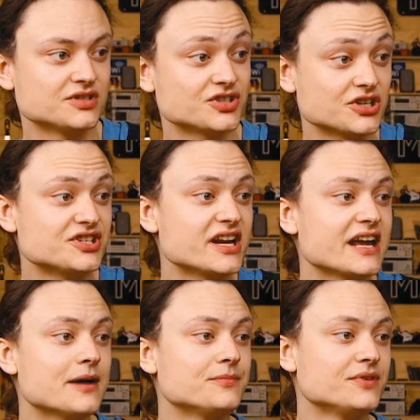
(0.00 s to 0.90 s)
So
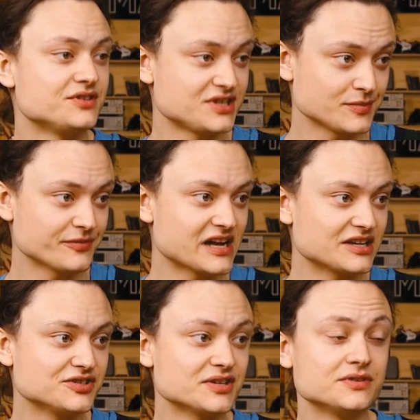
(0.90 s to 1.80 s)
setting up similar
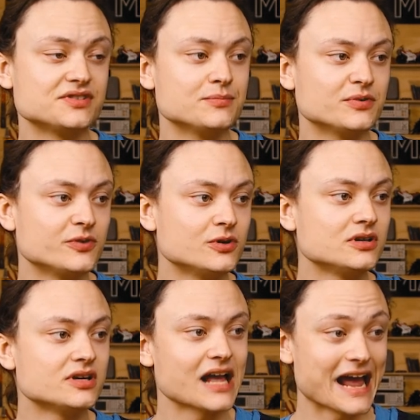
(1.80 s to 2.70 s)
values that we've seen before,